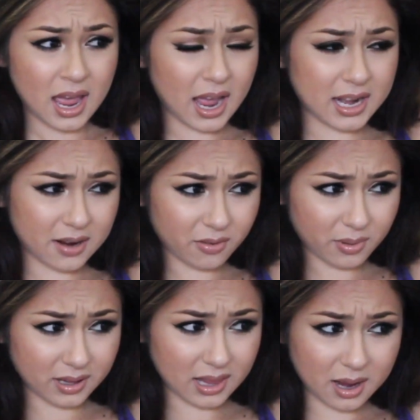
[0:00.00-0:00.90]
I never
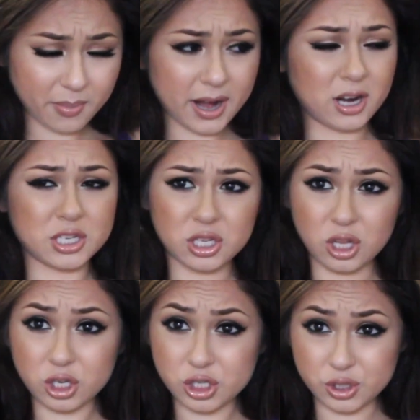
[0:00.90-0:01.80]
really like my hair to
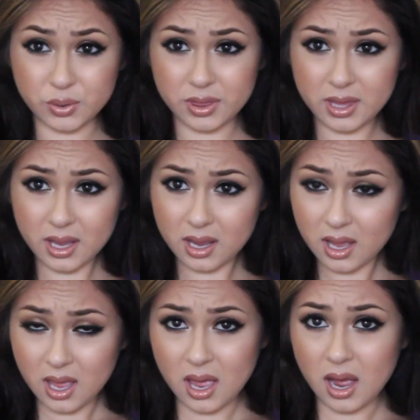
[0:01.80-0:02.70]
look too thick.
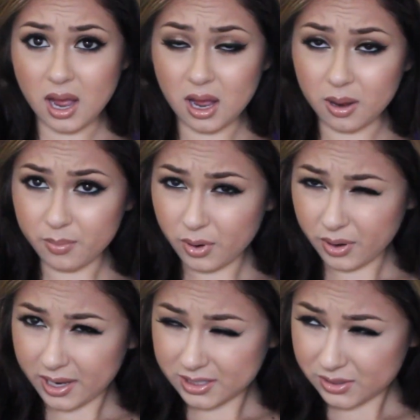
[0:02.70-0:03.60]

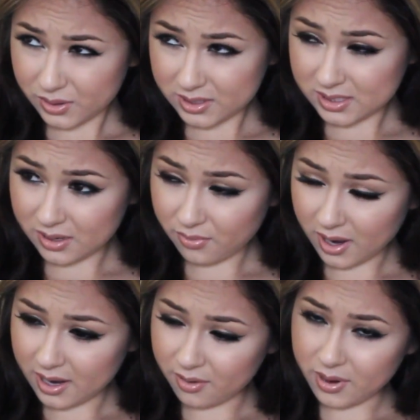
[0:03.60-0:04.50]
Okay, so you see
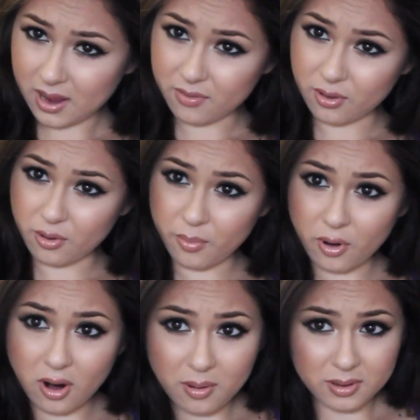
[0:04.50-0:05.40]
right here we have a little
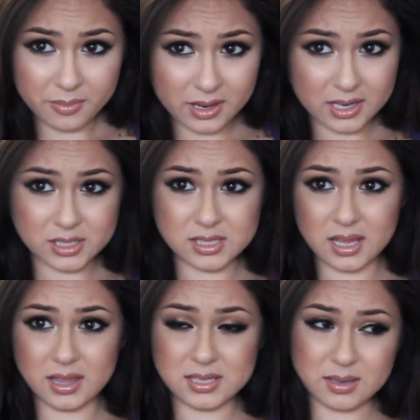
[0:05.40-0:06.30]
problem
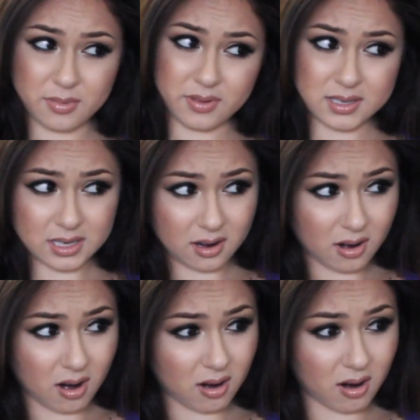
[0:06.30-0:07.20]
because some of this hair
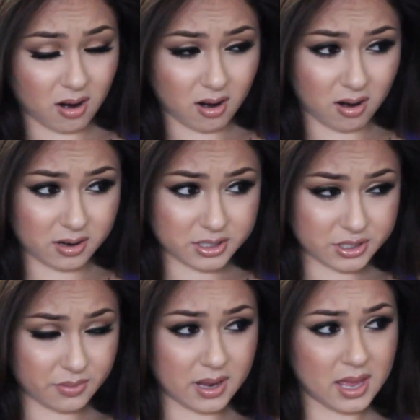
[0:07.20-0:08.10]
got caught
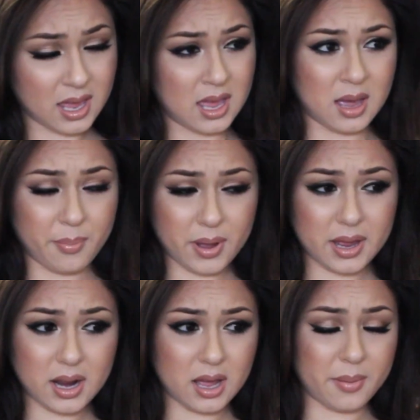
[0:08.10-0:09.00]
onto it.
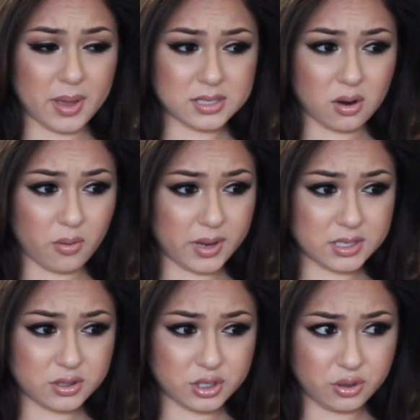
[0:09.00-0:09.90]
But as
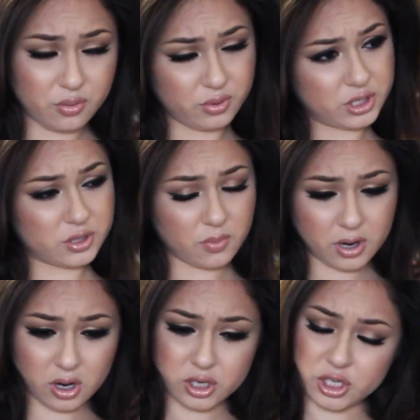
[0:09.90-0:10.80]
always, you just
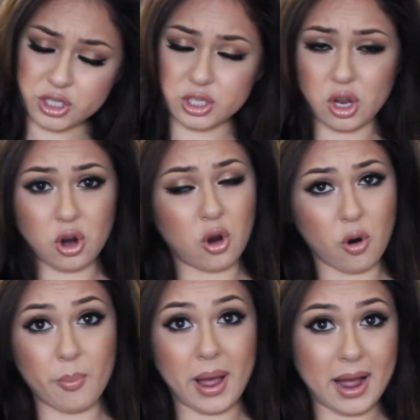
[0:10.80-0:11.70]
want to just
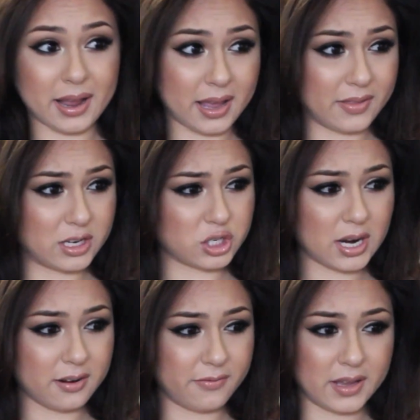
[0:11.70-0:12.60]
go back and then
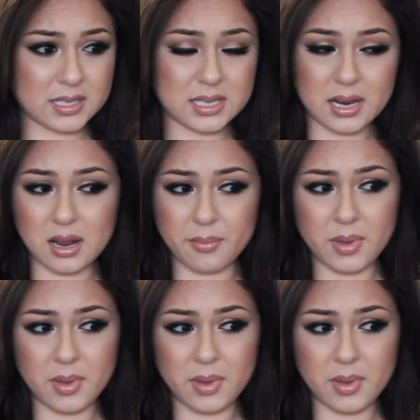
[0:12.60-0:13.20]
try to fix it.